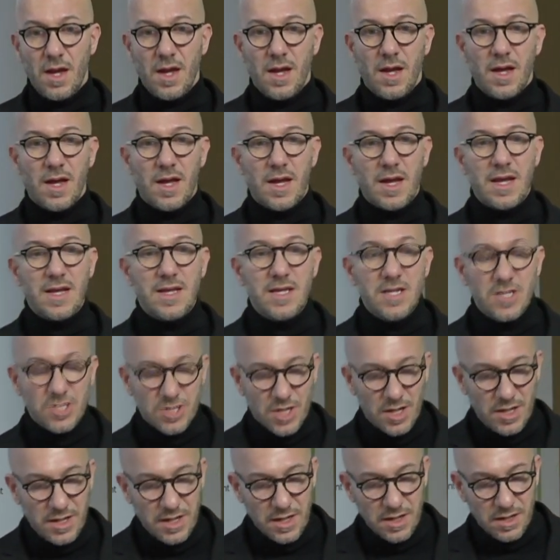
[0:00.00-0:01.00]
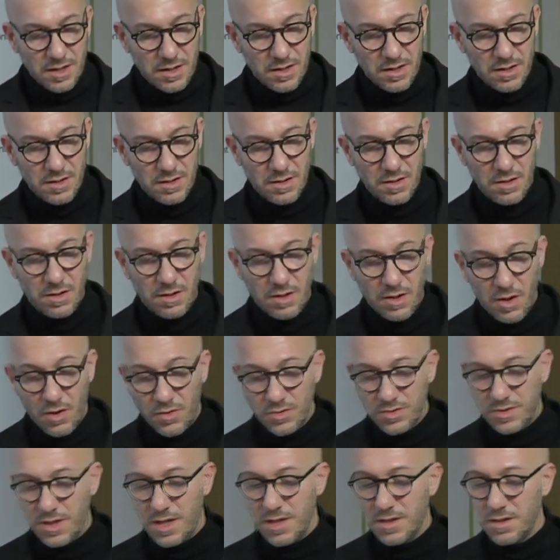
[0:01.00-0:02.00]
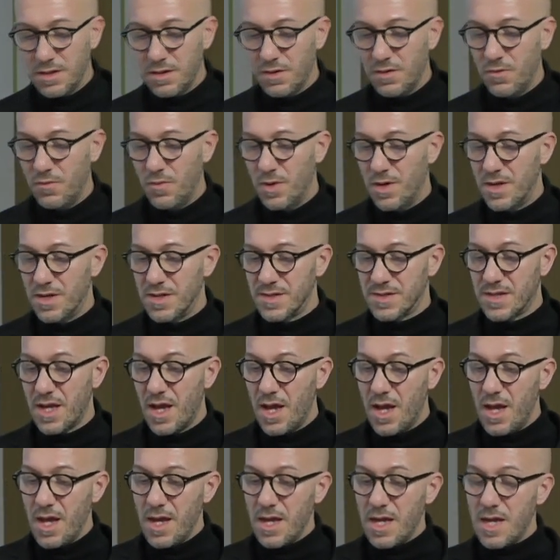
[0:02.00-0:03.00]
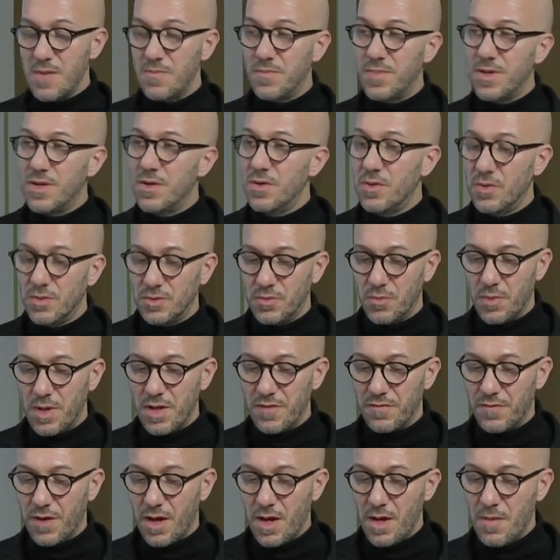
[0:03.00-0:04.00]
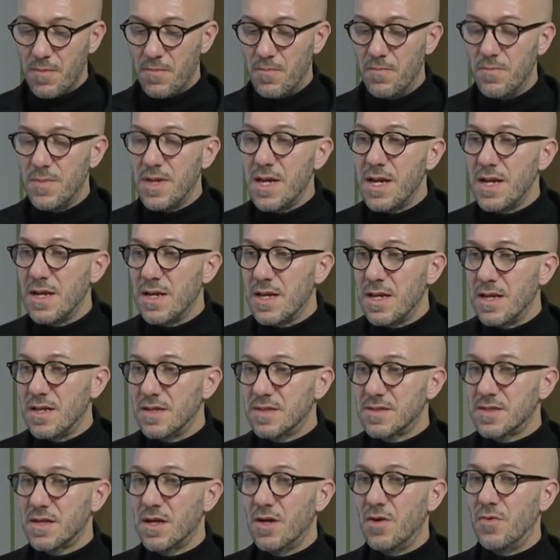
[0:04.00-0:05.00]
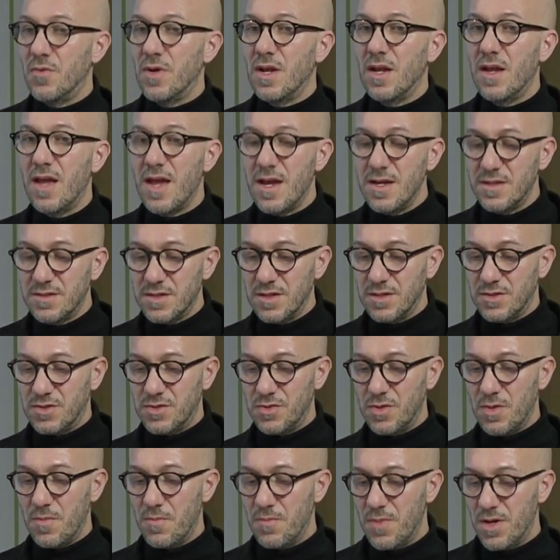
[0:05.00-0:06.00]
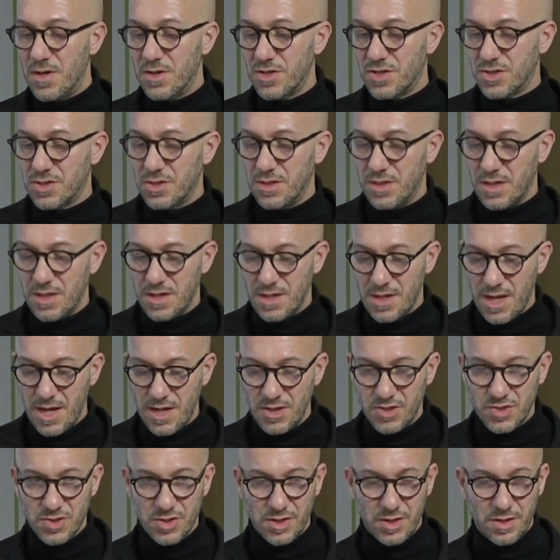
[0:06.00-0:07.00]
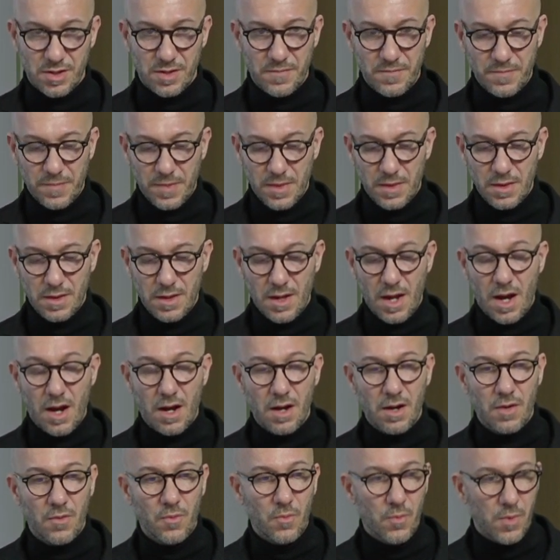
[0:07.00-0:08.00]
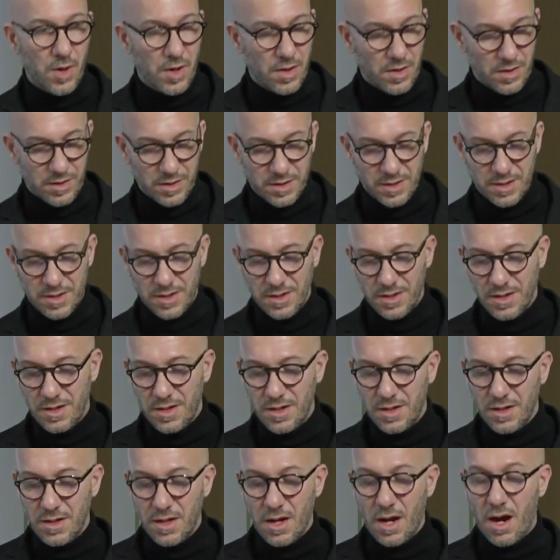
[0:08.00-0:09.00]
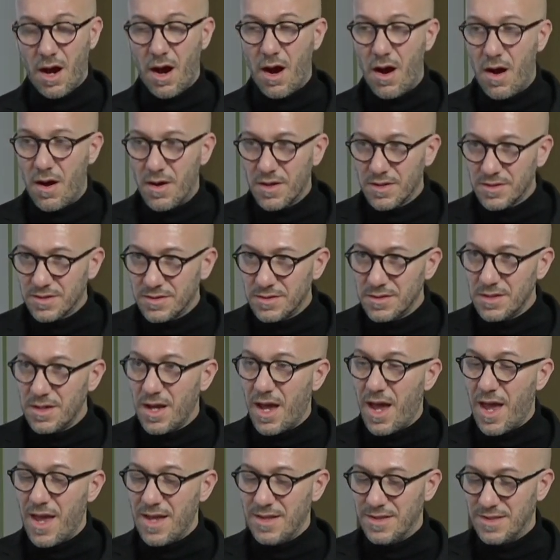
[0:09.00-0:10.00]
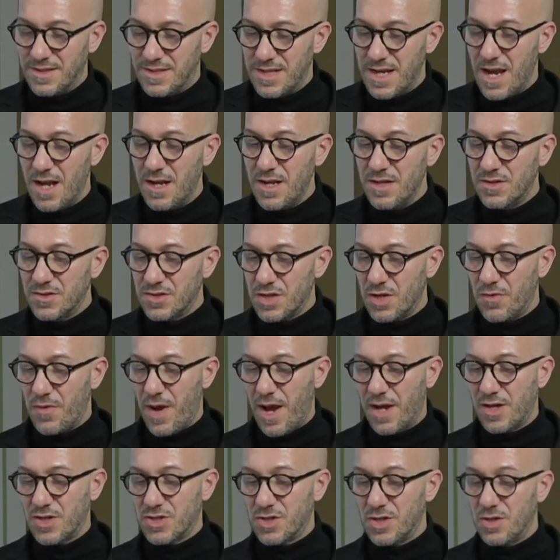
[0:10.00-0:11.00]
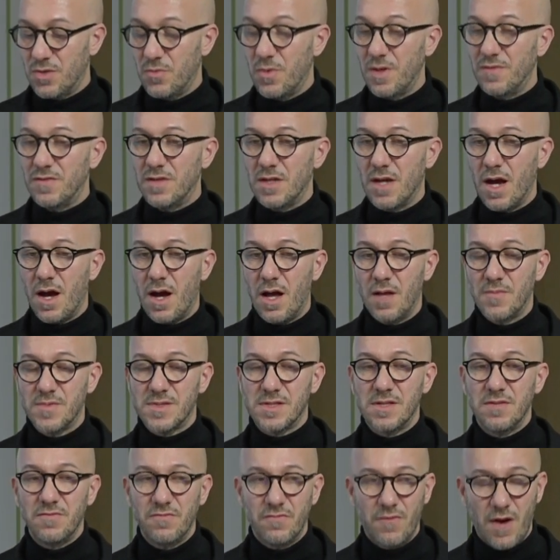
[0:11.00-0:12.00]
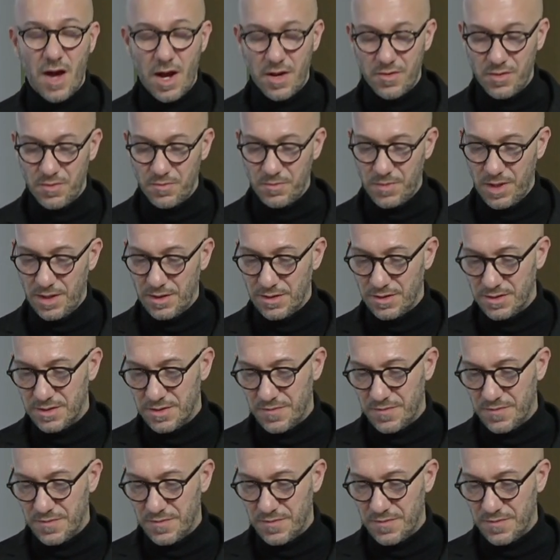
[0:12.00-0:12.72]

Initially, Loden was imbued with meanings related to immersion in nature, work, art, and daily interaction with the Alps environment.